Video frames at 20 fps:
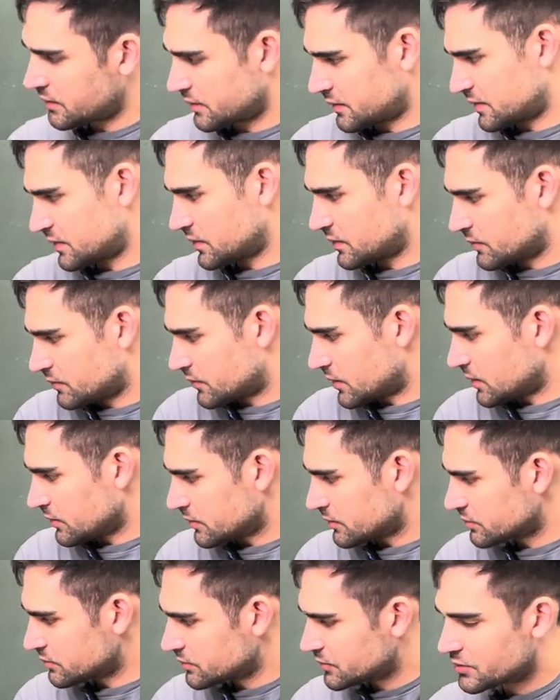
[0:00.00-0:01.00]
It's,
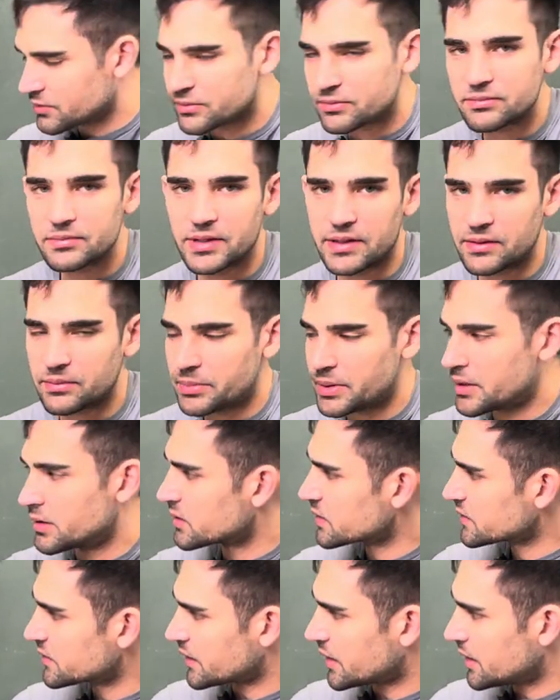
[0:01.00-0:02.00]
well, to get a bigger
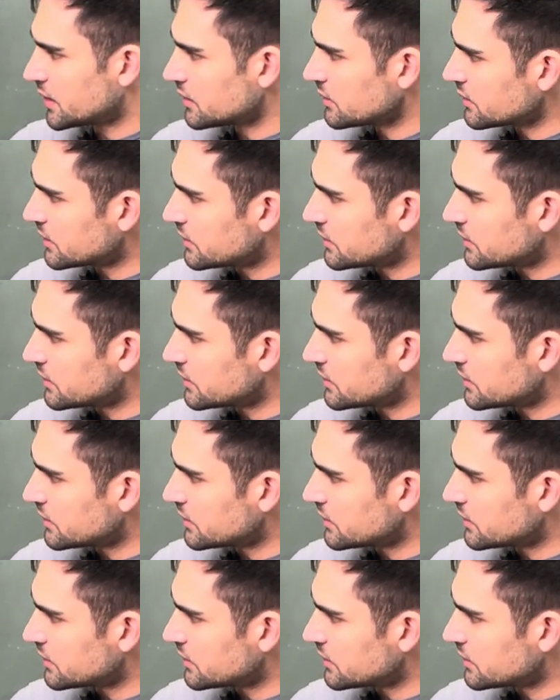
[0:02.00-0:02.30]
sale